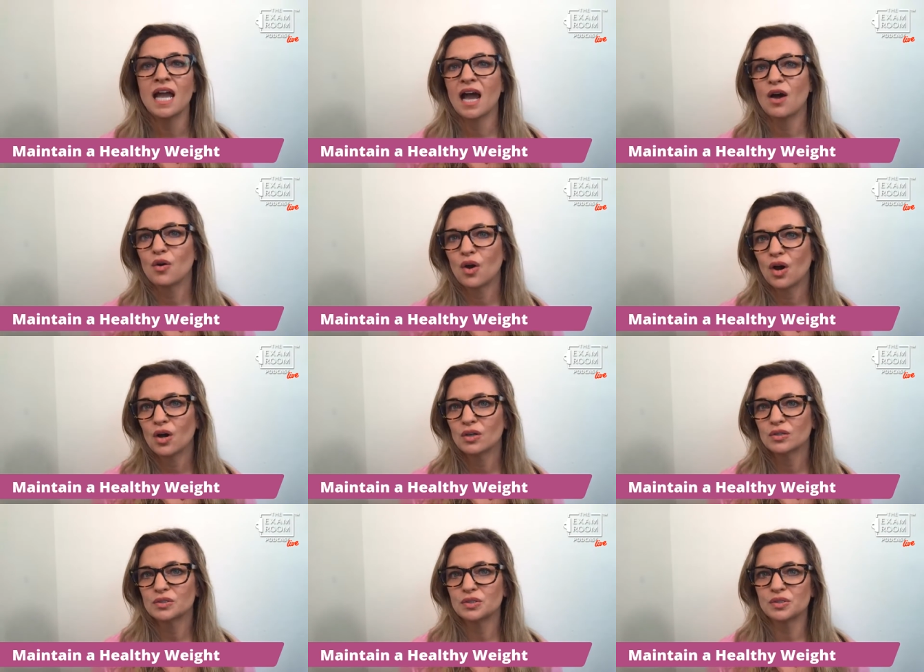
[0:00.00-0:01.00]

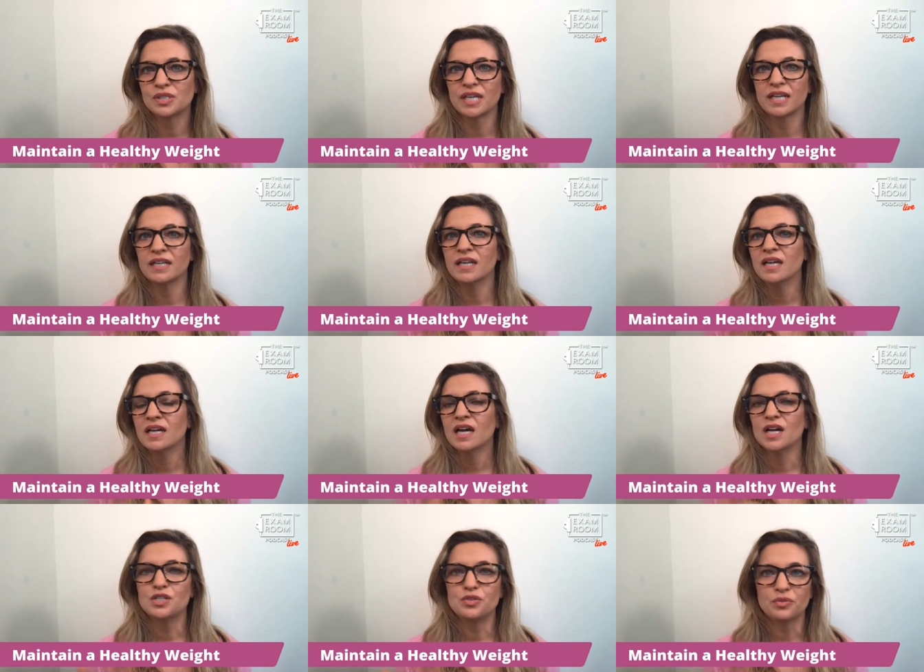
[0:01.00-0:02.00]
alcohol to, say,
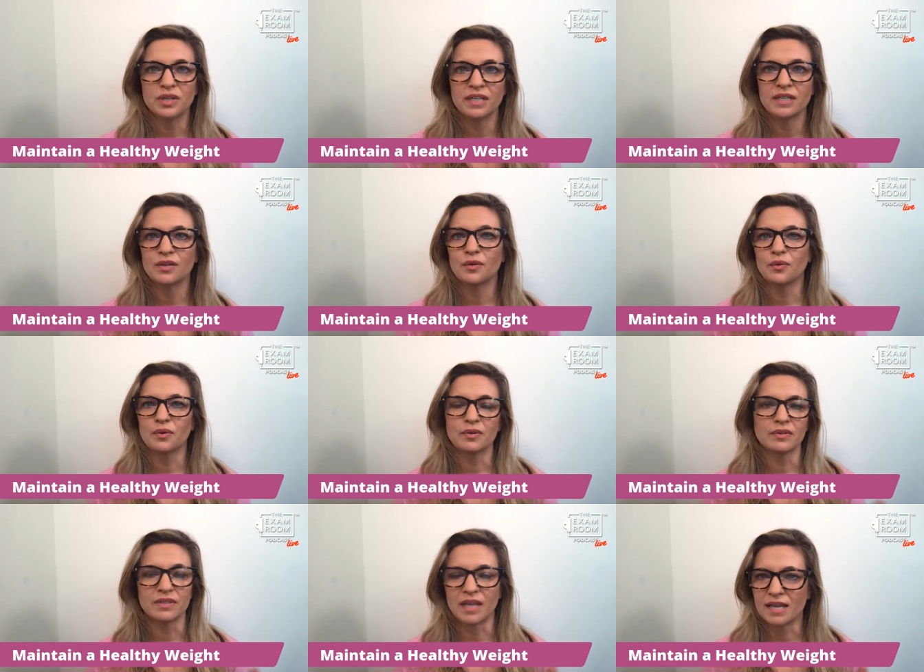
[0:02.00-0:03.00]
a drink
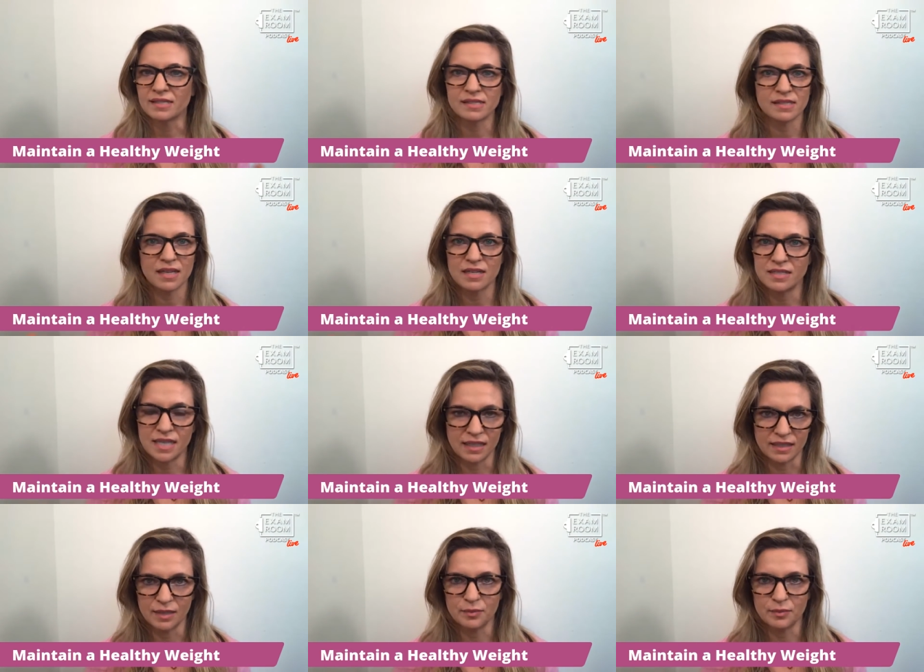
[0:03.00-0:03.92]
or less daily,